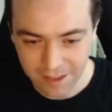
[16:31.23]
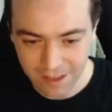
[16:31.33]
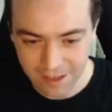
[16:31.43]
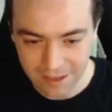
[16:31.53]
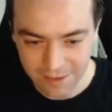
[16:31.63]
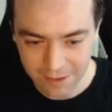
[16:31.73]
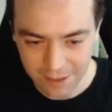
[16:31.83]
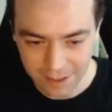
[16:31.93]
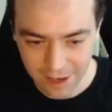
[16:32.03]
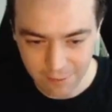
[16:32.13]
That definitely
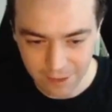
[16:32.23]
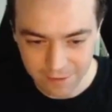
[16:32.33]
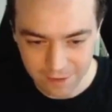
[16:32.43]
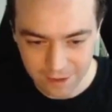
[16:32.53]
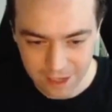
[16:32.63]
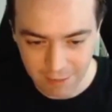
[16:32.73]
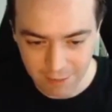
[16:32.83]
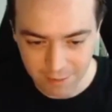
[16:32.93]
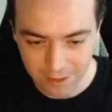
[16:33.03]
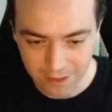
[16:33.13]
got me the first time I
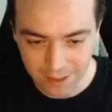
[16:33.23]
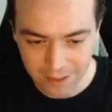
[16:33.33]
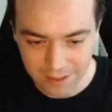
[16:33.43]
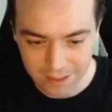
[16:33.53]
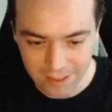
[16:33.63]
played this.